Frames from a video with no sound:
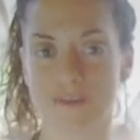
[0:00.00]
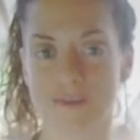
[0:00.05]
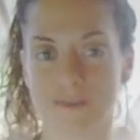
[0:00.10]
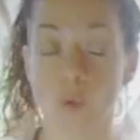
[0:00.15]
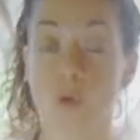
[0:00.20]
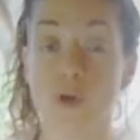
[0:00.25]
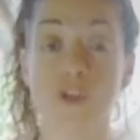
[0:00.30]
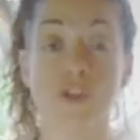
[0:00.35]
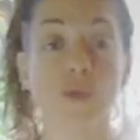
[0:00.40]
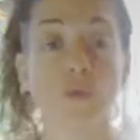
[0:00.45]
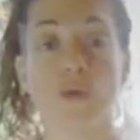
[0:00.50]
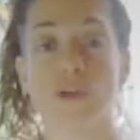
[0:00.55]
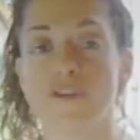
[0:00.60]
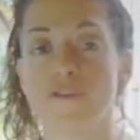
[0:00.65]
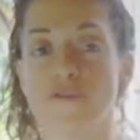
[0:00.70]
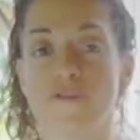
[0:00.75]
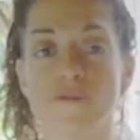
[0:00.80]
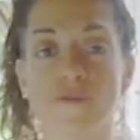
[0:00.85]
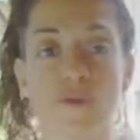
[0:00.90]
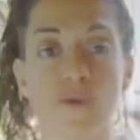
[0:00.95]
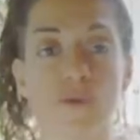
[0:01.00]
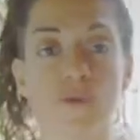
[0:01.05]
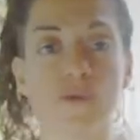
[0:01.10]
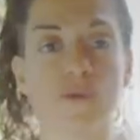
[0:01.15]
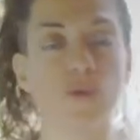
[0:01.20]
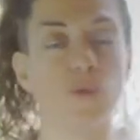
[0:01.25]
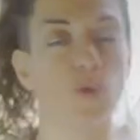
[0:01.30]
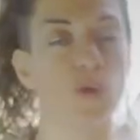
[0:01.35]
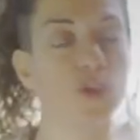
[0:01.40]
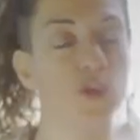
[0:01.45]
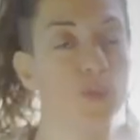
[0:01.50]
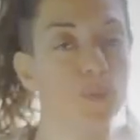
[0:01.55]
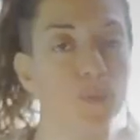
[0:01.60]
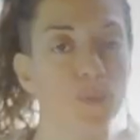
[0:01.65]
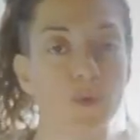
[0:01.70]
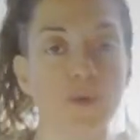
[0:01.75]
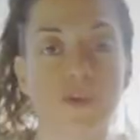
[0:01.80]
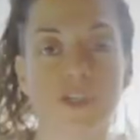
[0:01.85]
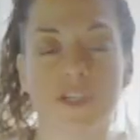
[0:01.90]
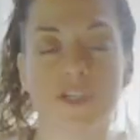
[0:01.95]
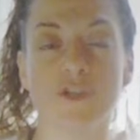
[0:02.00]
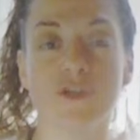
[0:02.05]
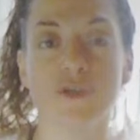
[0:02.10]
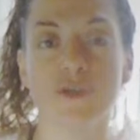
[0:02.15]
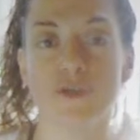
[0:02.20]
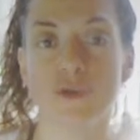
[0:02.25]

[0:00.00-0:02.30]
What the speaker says: What you infuse, what you put into